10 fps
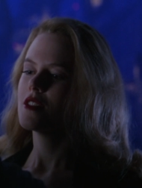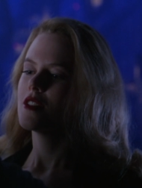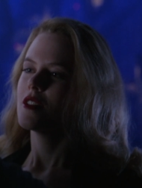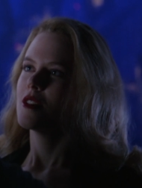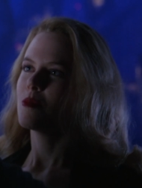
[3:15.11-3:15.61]
I
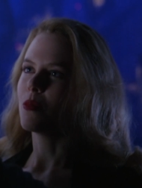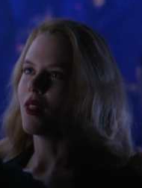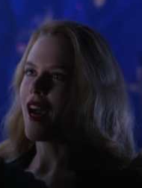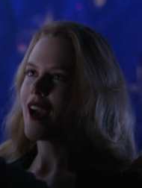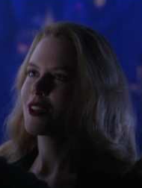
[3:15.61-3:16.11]
guess I should
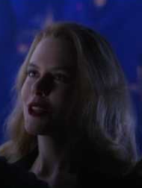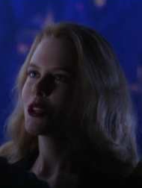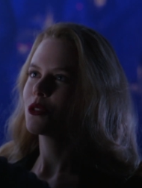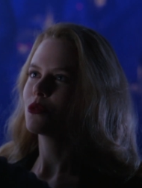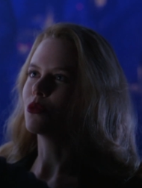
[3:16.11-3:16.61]
just mention
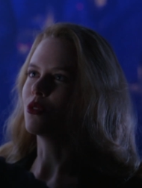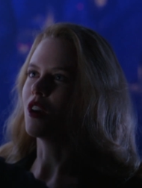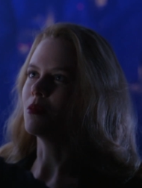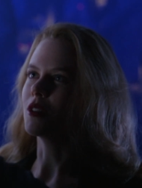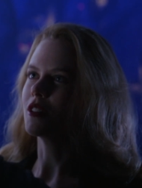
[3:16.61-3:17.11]
that and get it
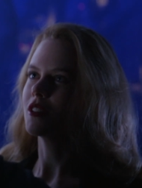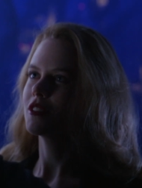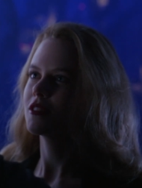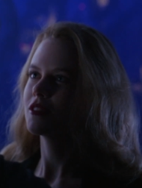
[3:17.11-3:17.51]
out of the way.